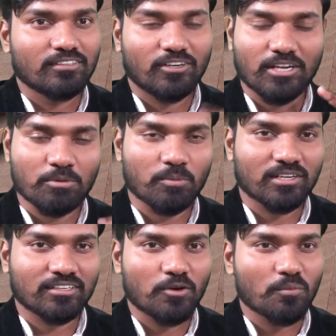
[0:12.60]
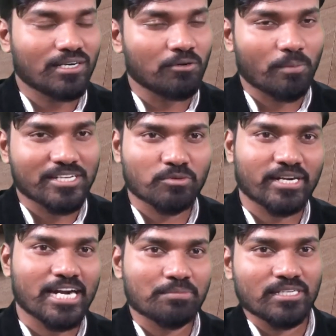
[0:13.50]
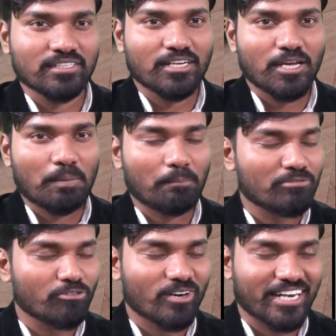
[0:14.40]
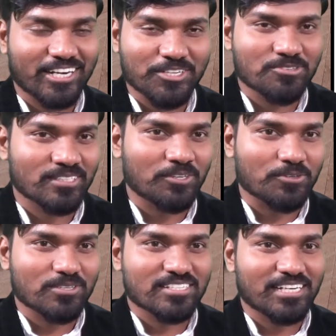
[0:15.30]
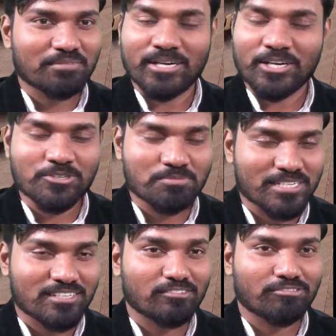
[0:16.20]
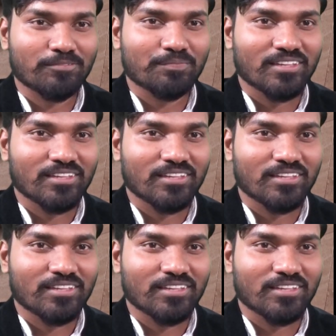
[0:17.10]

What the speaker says: Hello everyone, welcome to PiSquare Academy. Before introducing the course, let me introduce myself.